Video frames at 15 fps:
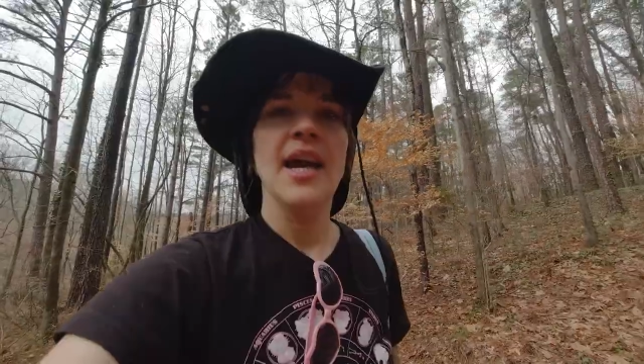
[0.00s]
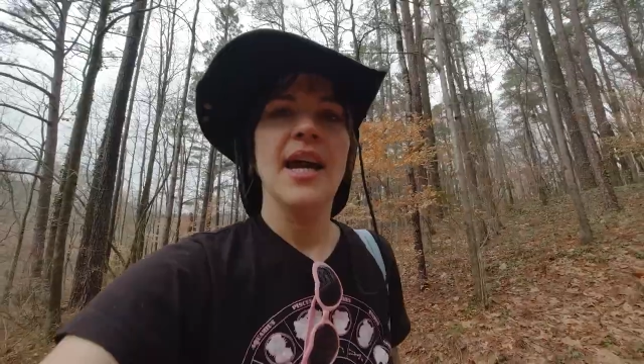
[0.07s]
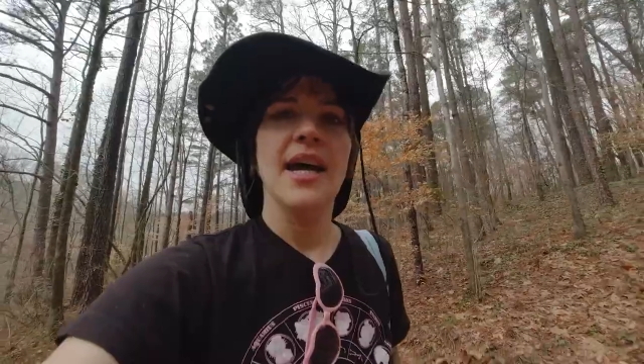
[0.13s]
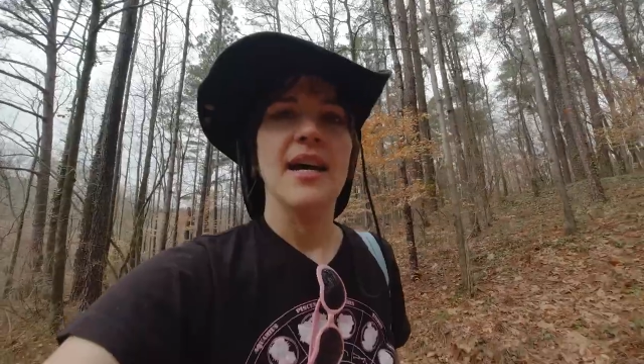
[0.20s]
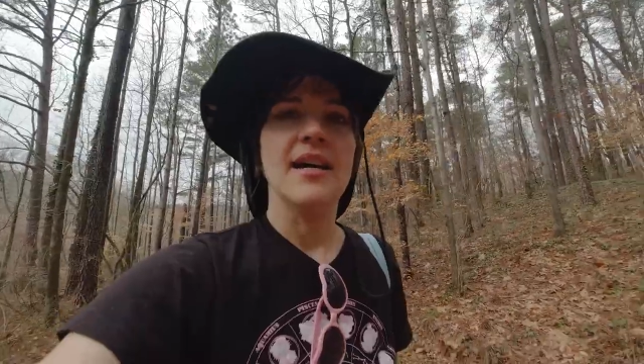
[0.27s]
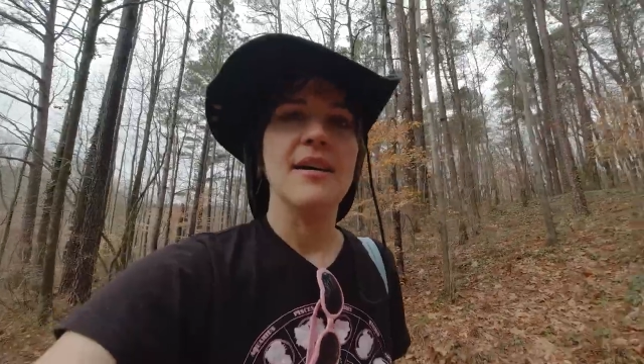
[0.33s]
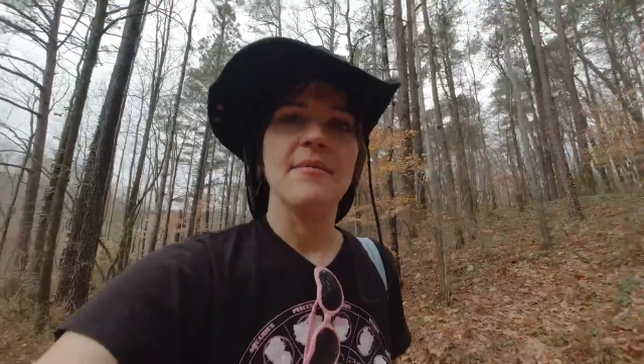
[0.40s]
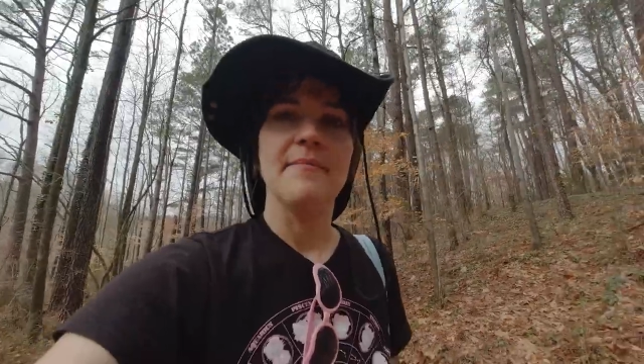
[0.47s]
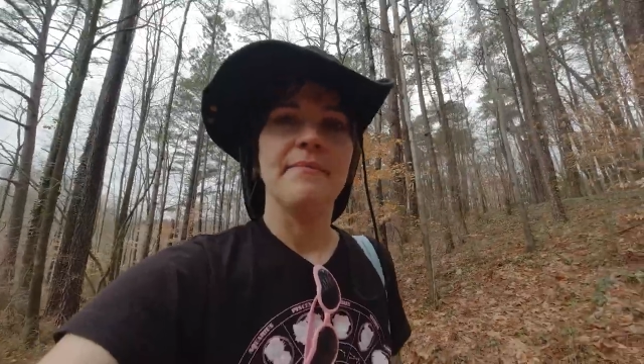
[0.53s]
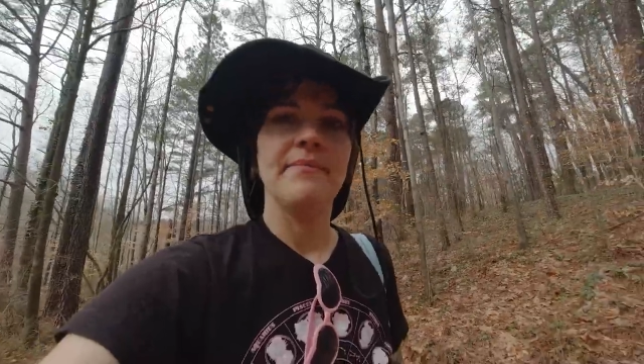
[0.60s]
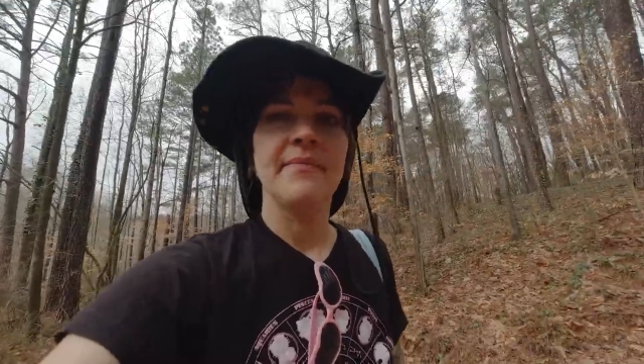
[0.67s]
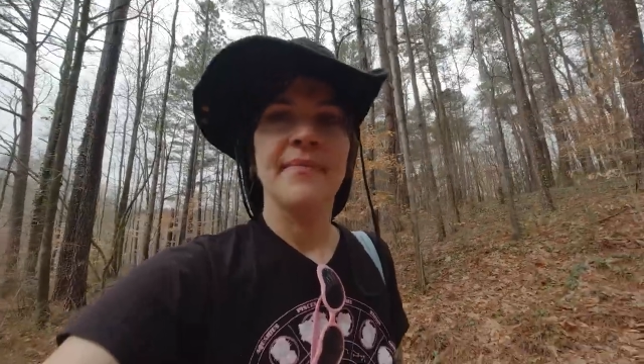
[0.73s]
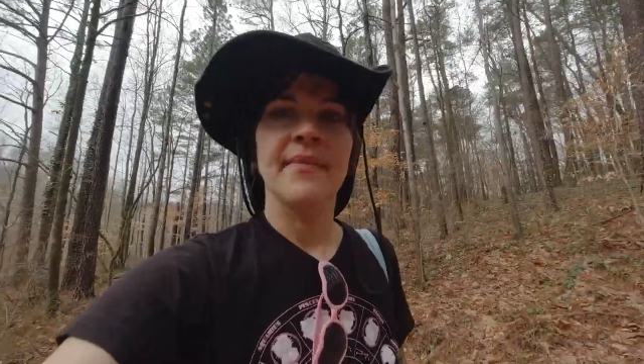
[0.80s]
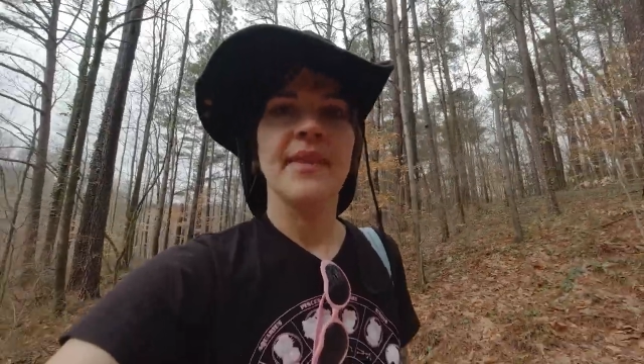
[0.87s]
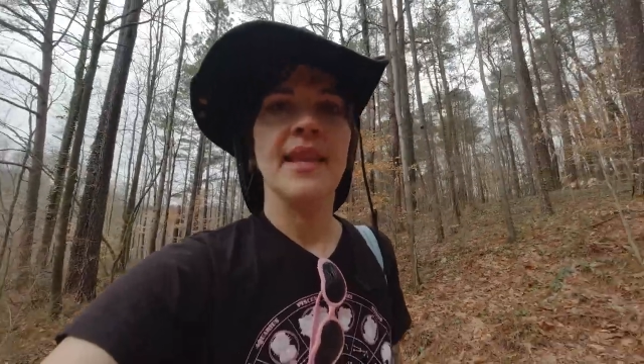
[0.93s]
Um,
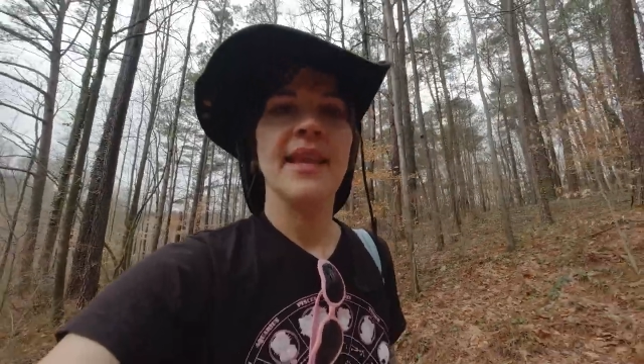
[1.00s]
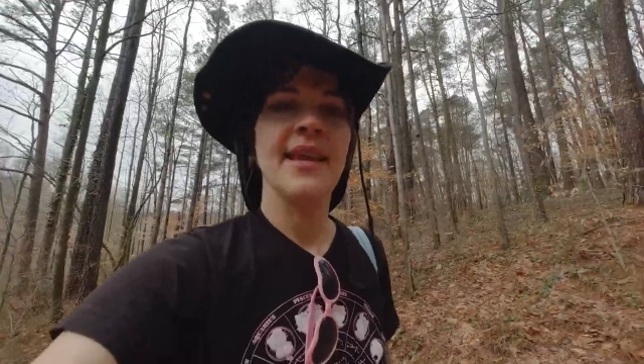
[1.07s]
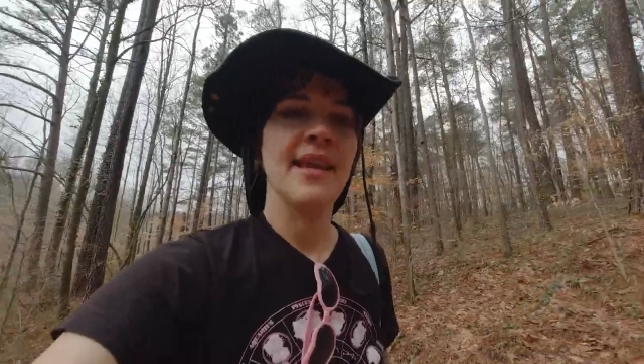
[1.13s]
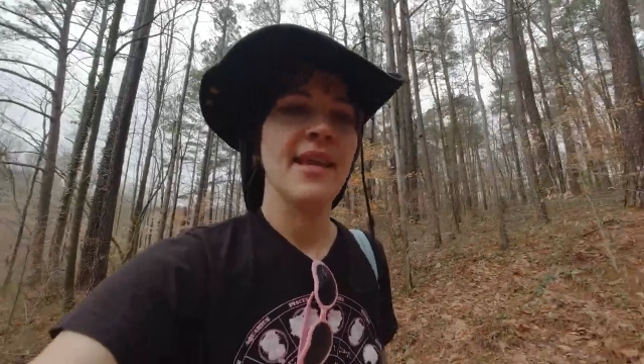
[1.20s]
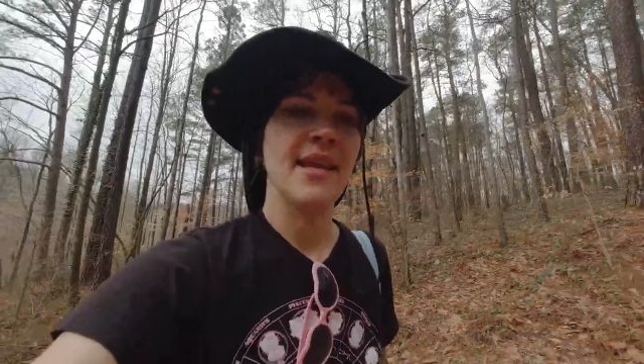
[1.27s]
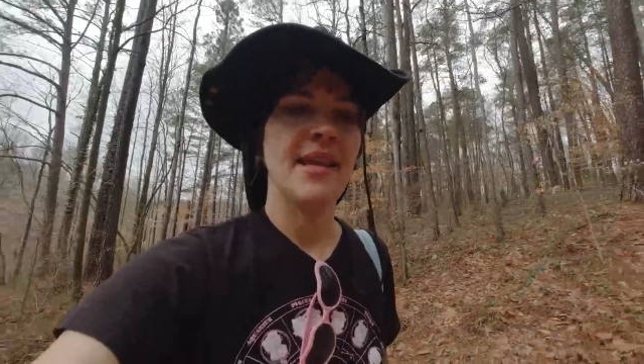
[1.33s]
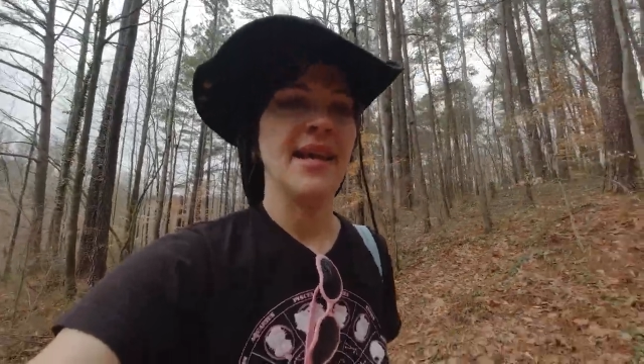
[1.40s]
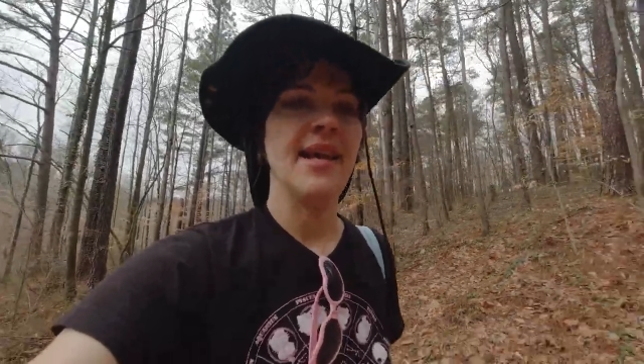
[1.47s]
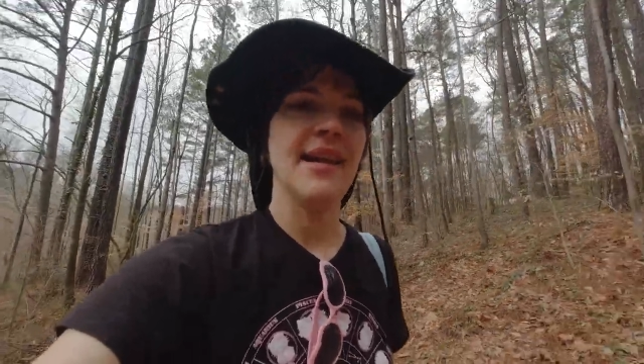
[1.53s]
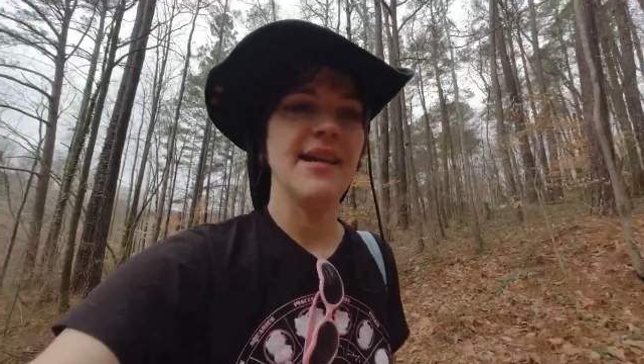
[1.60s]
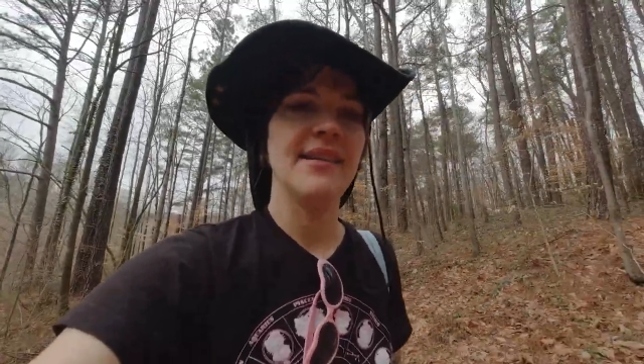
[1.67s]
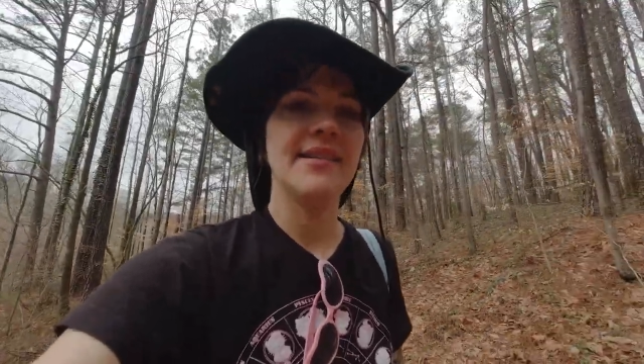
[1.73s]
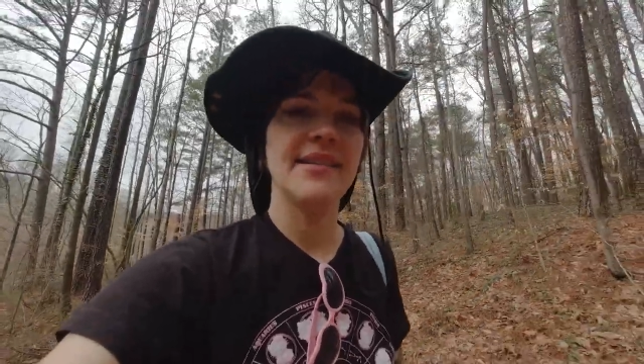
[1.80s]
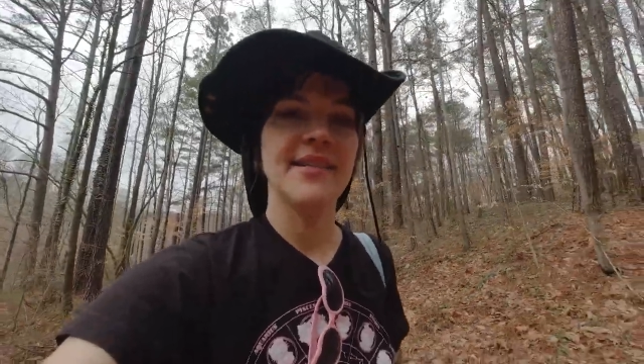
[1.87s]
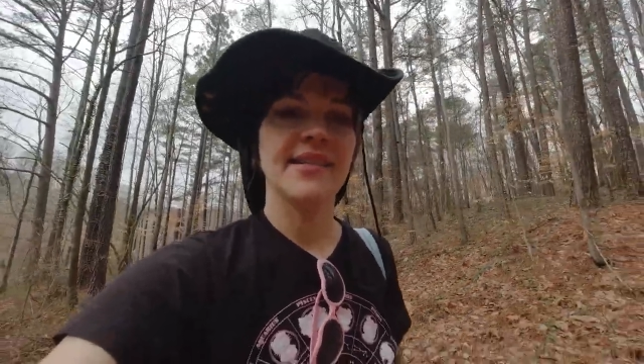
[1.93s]

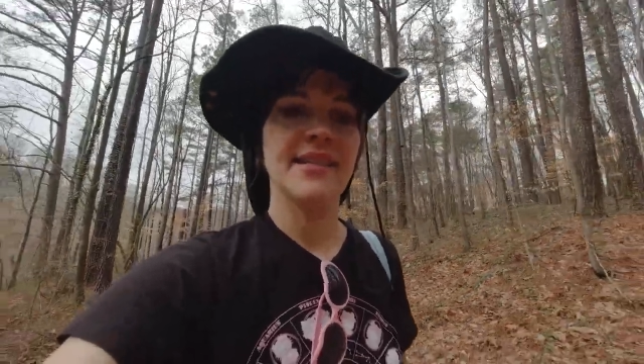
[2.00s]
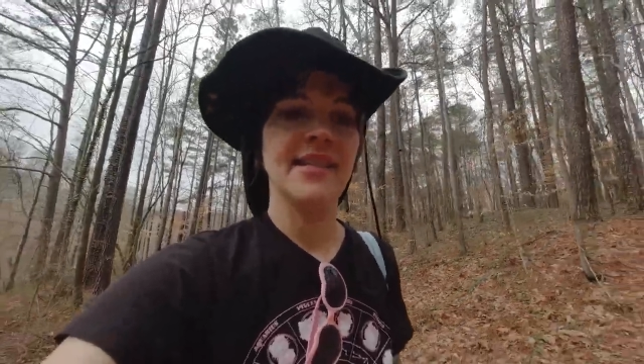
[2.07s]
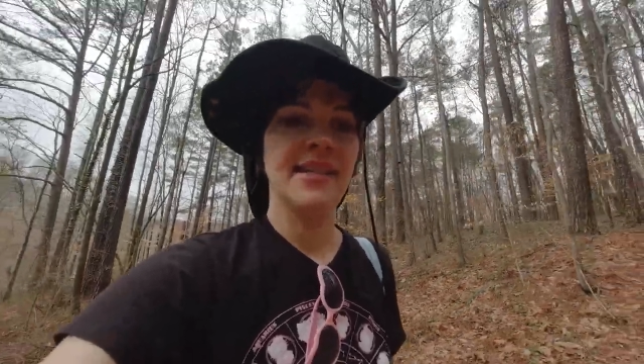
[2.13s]
and